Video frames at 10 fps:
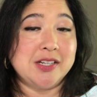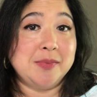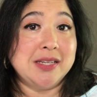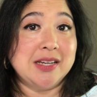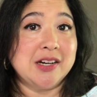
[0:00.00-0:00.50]
to
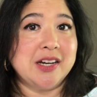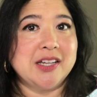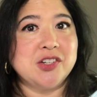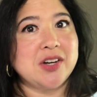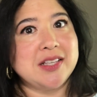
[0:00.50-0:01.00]
be daring
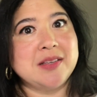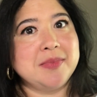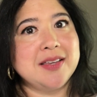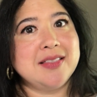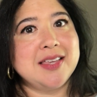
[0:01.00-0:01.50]
and try
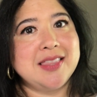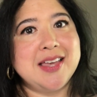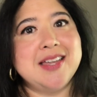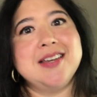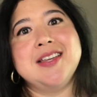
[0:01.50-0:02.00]
something like
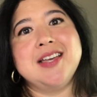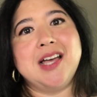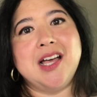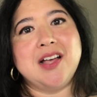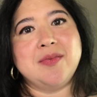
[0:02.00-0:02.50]
that,
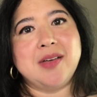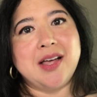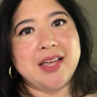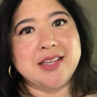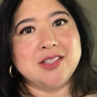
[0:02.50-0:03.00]

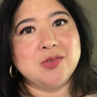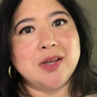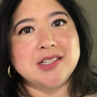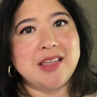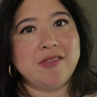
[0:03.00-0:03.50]
I can swatch that